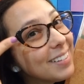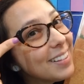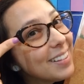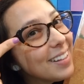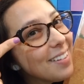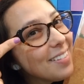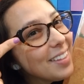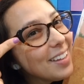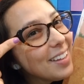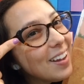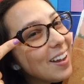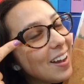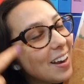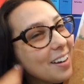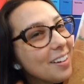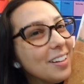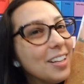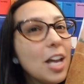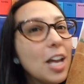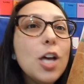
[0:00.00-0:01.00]
There they
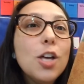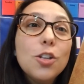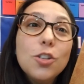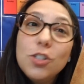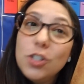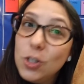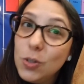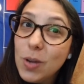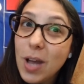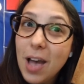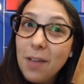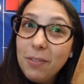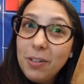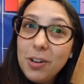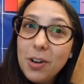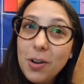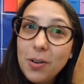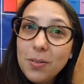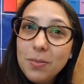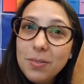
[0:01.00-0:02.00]
are. Do you have a
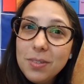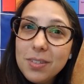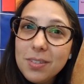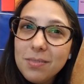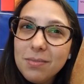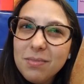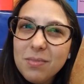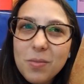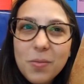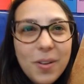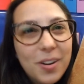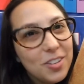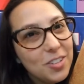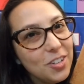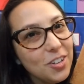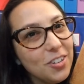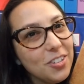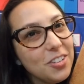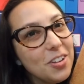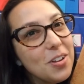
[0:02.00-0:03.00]
nose? Where's
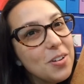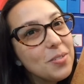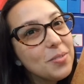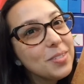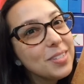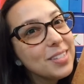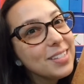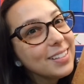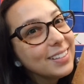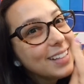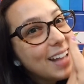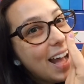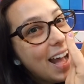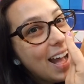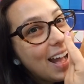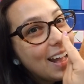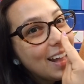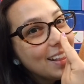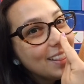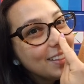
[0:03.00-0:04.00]
your nose?
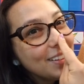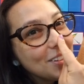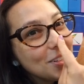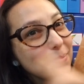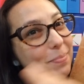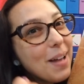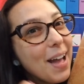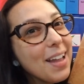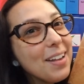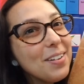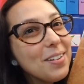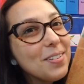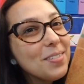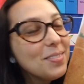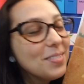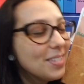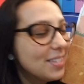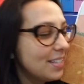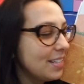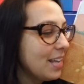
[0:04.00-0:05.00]
There's my
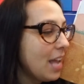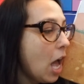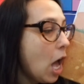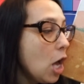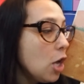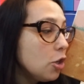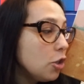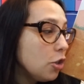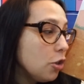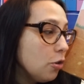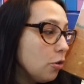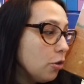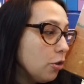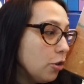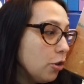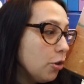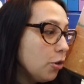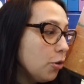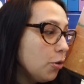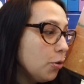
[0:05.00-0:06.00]
nose. Do
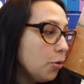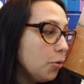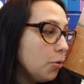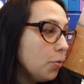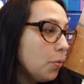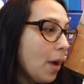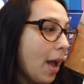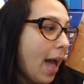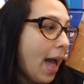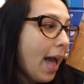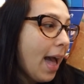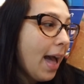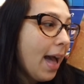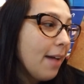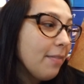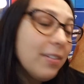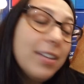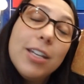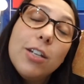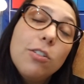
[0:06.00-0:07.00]
you
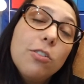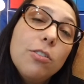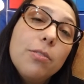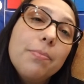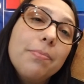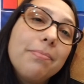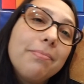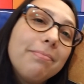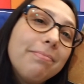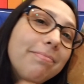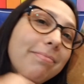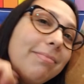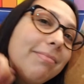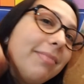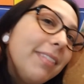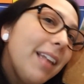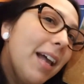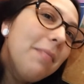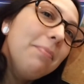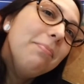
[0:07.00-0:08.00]
have ears?
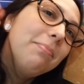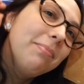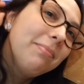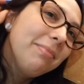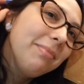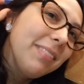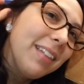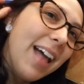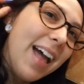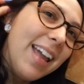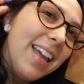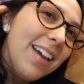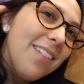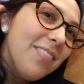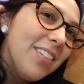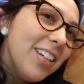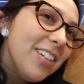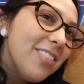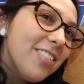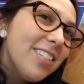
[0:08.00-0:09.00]
Oh, I have
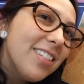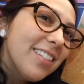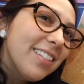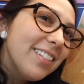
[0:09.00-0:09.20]
ears.